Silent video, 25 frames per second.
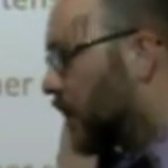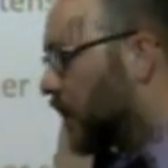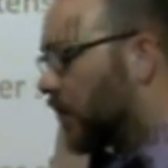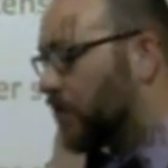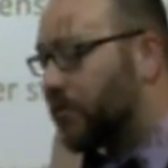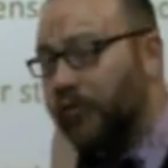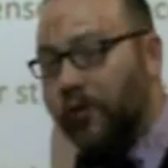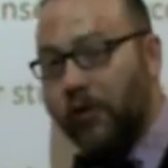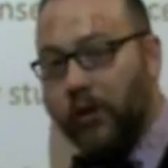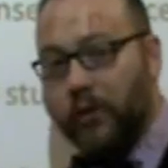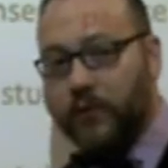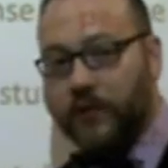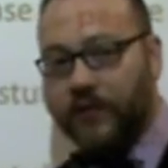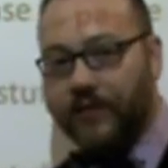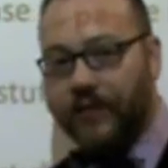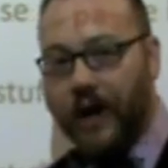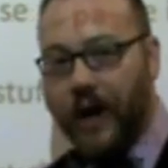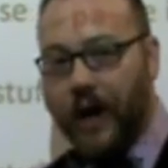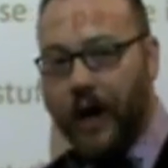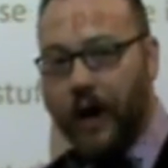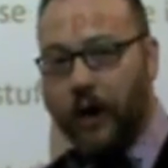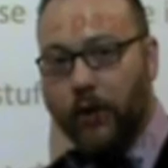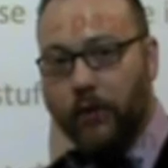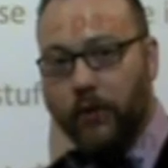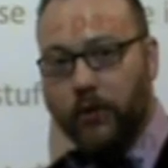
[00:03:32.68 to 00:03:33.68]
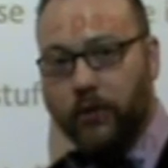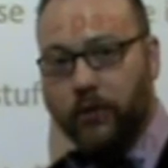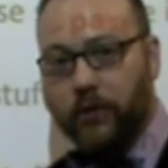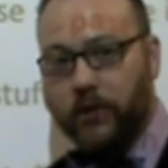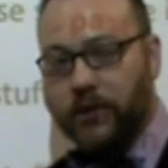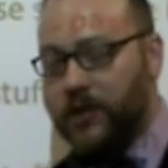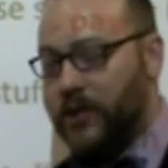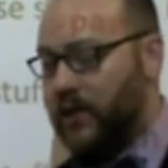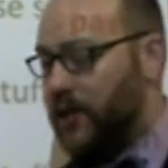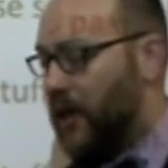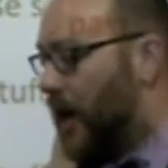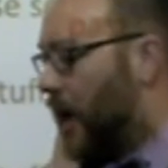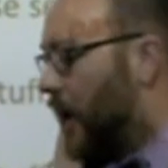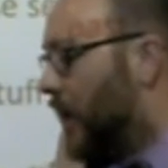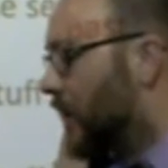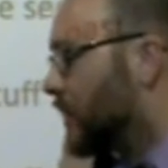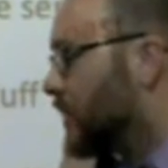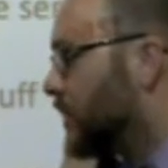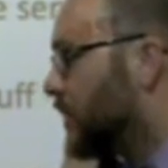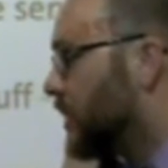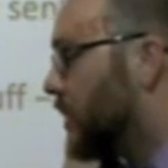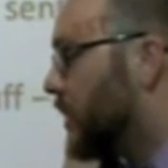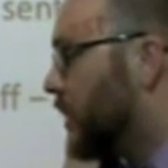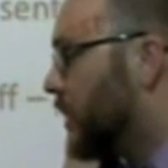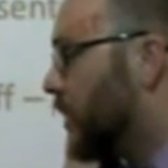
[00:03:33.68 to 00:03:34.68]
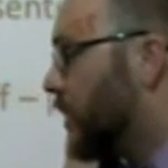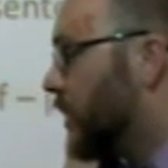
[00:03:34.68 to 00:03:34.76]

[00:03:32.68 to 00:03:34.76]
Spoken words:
our form of hebben or sein,